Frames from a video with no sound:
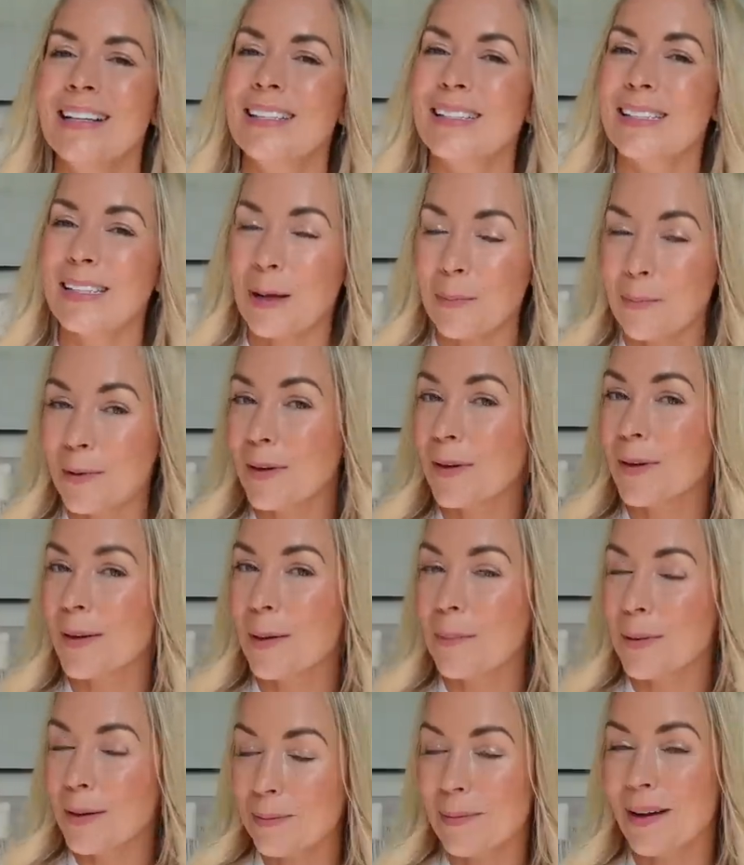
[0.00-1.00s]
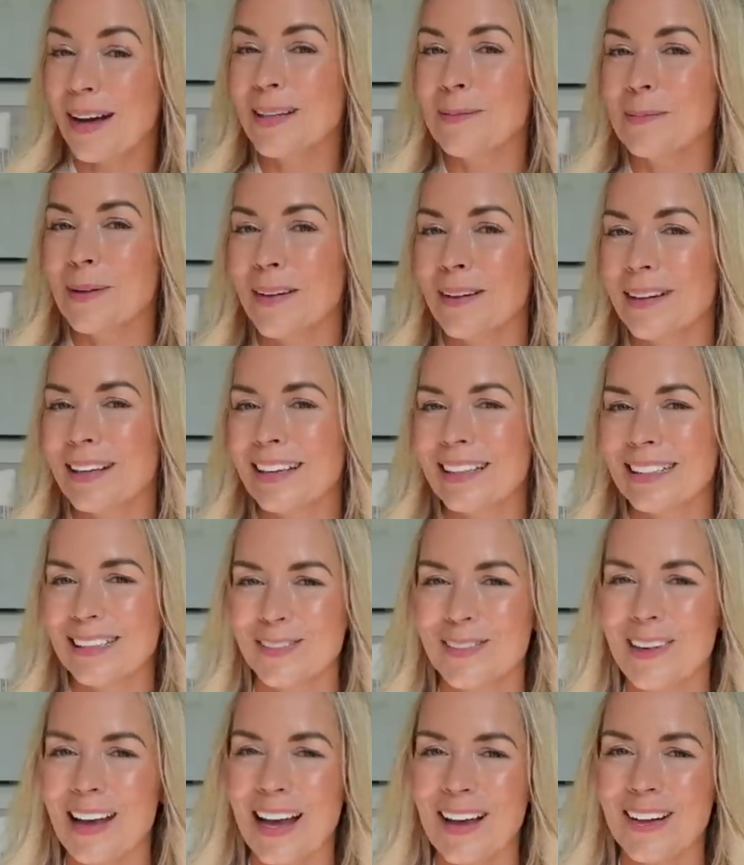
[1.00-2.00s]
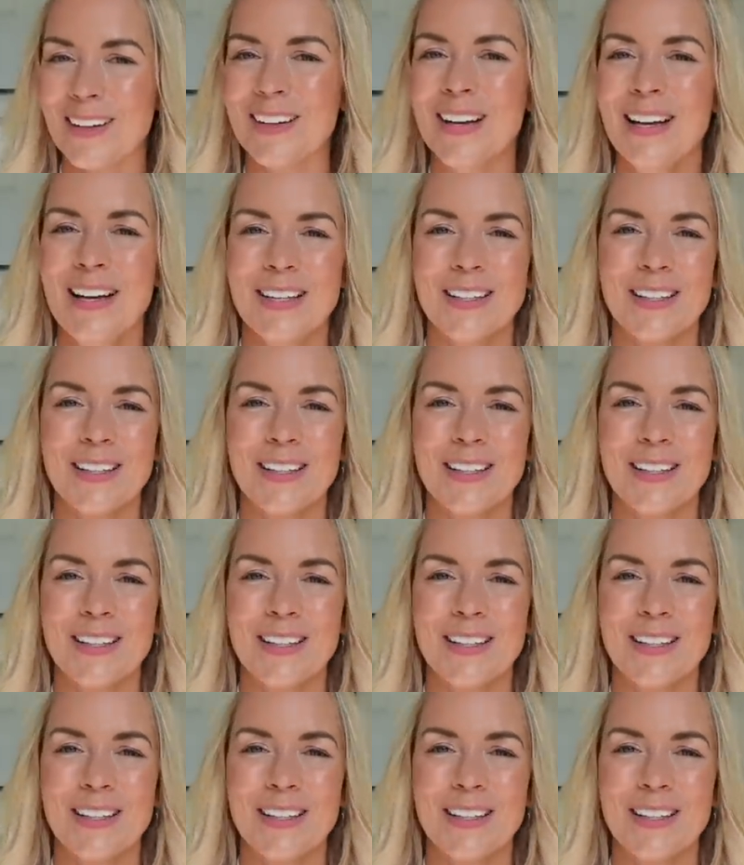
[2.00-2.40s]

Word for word: Some are a bit mind blowing as well.